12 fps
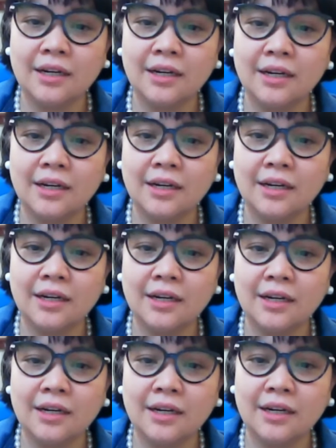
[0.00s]
We need
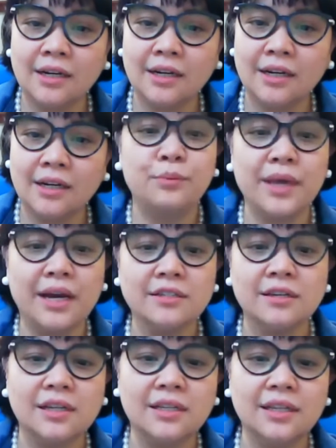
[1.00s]
to we
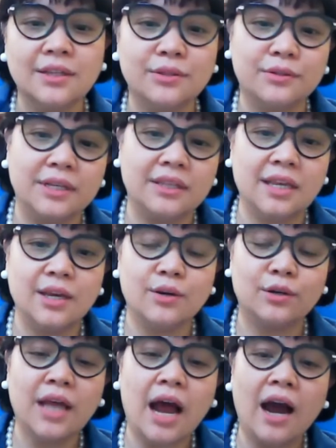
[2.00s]
actually need to
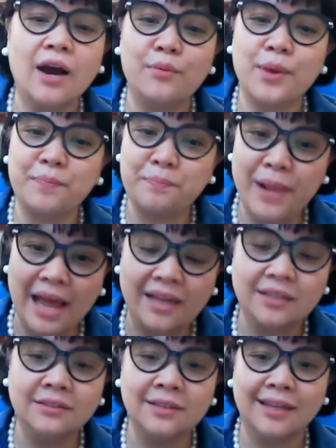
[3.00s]
rethink on how we
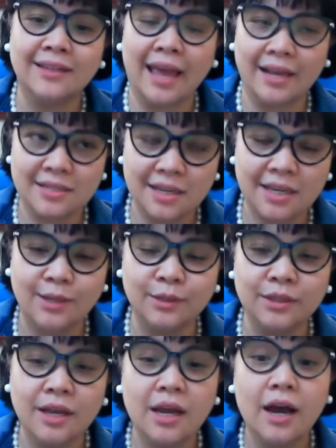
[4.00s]
plan and
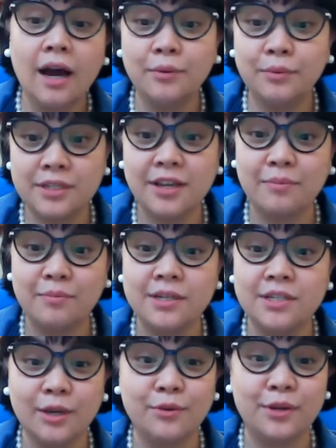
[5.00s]
execute our
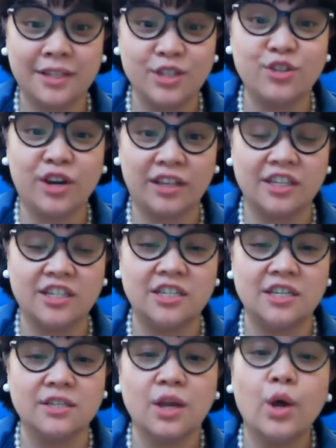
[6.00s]
cybersecurity
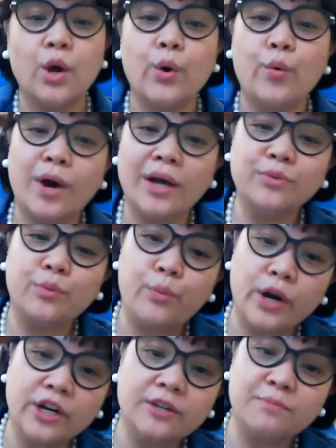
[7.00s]
strategies. What
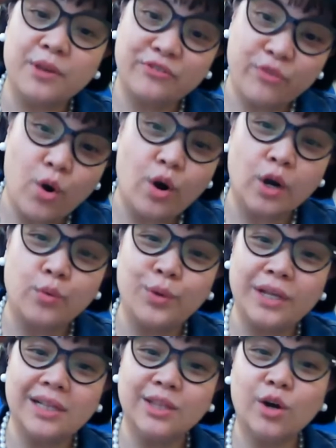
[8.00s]
worked before
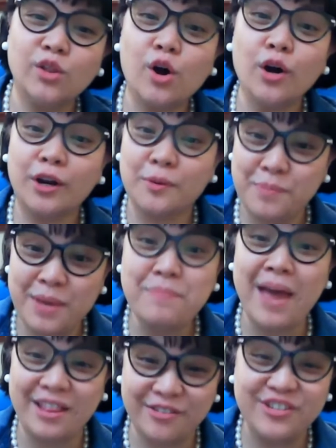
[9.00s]
will no longer be
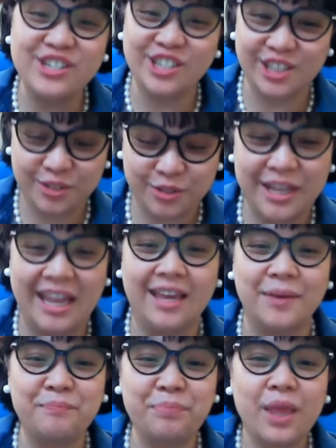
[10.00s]
beneficial
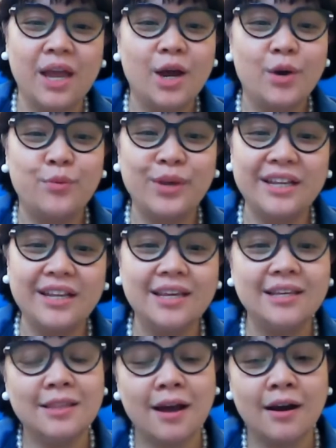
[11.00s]
today. We
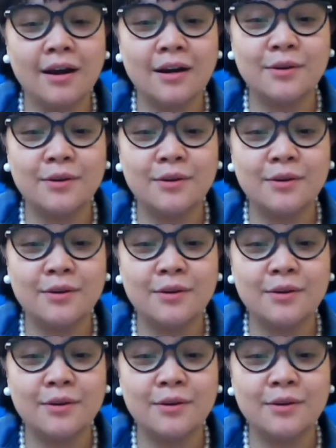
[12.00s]
need a